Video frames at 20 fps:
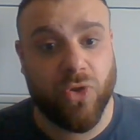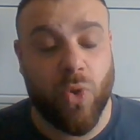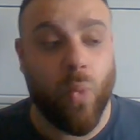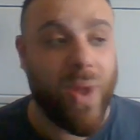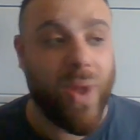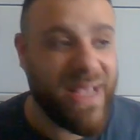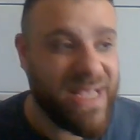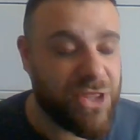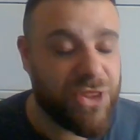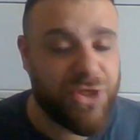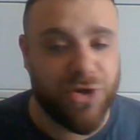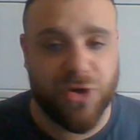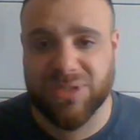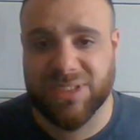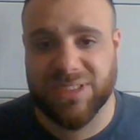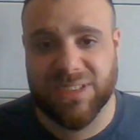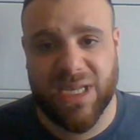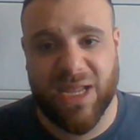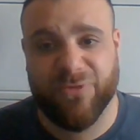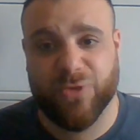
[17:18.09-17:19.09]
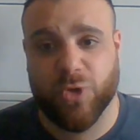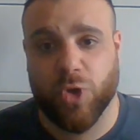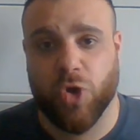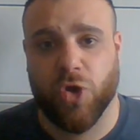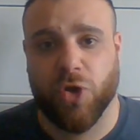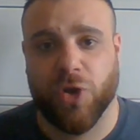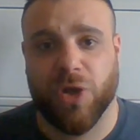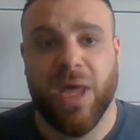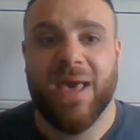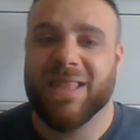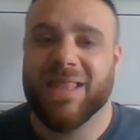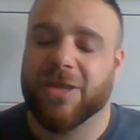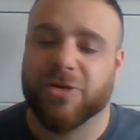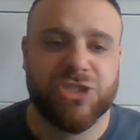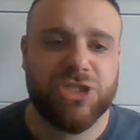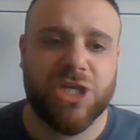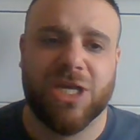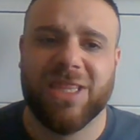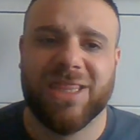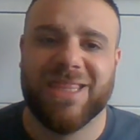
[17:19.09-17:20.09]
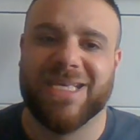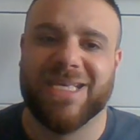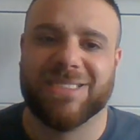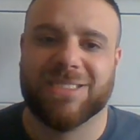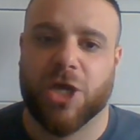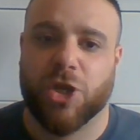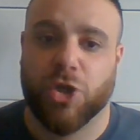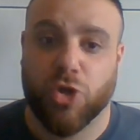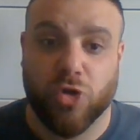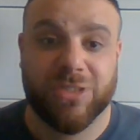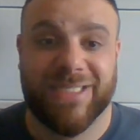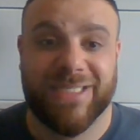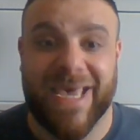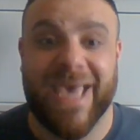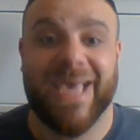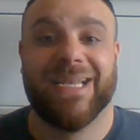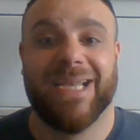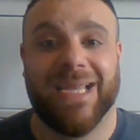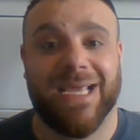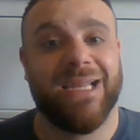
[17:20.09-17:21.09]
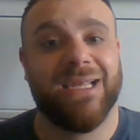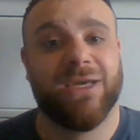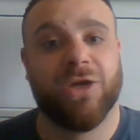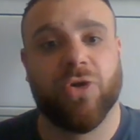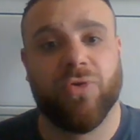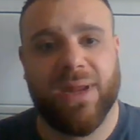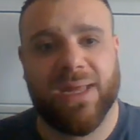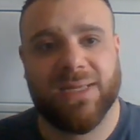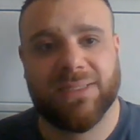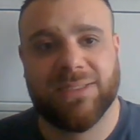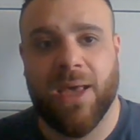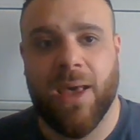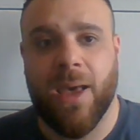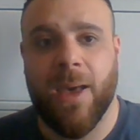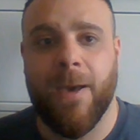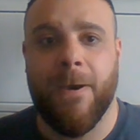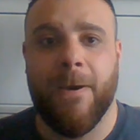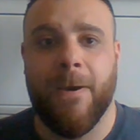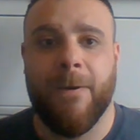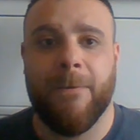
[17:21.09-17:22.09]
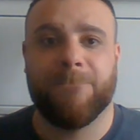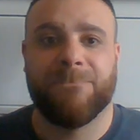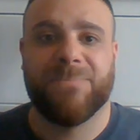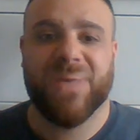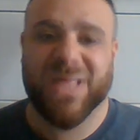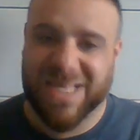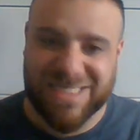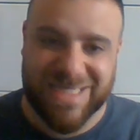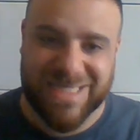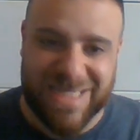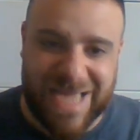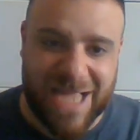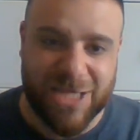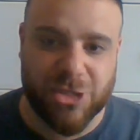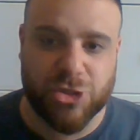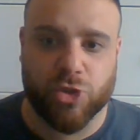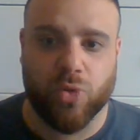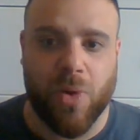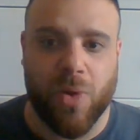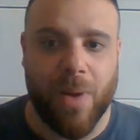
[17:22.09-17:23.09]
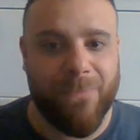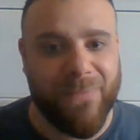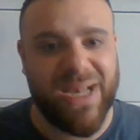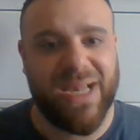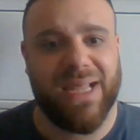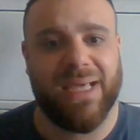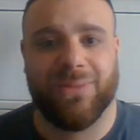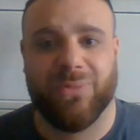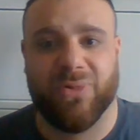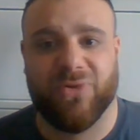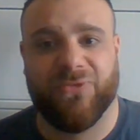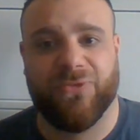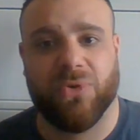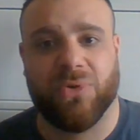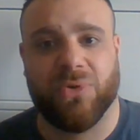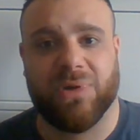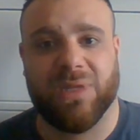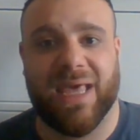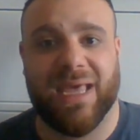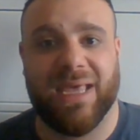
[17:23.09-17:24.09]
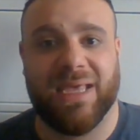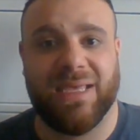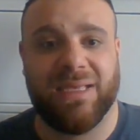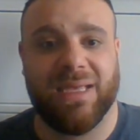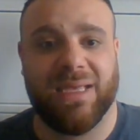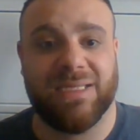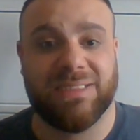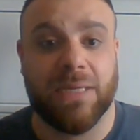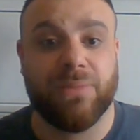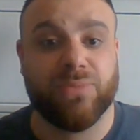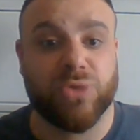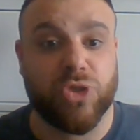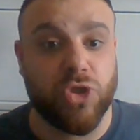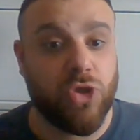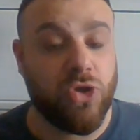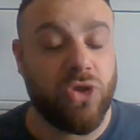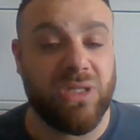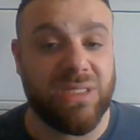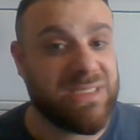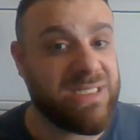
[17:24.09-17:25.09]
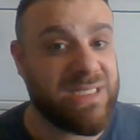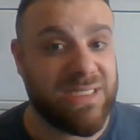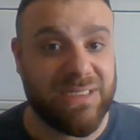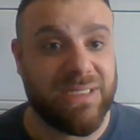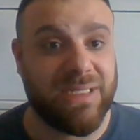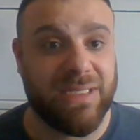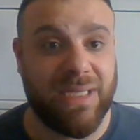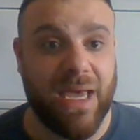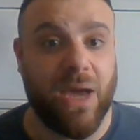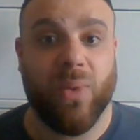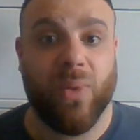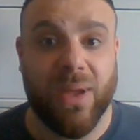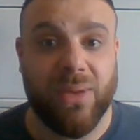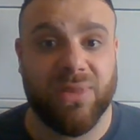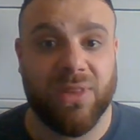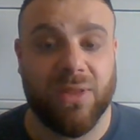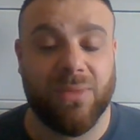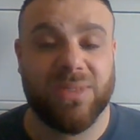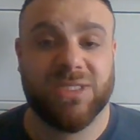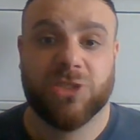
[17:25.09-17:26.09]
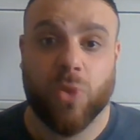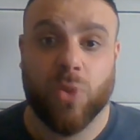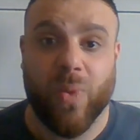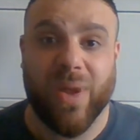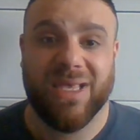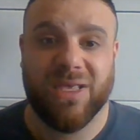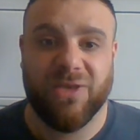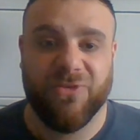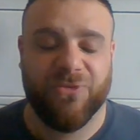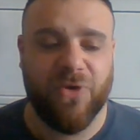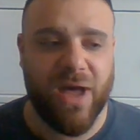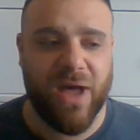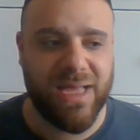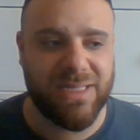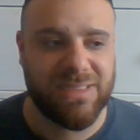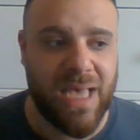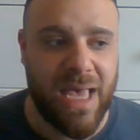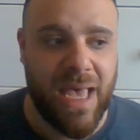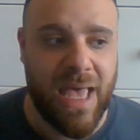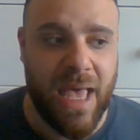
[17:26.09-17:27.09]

The way he throws his left hook. There are certain things that are not technically correct. But there's natural ability with Fury that he's able to do these things and get away with them. And it's the way he fights.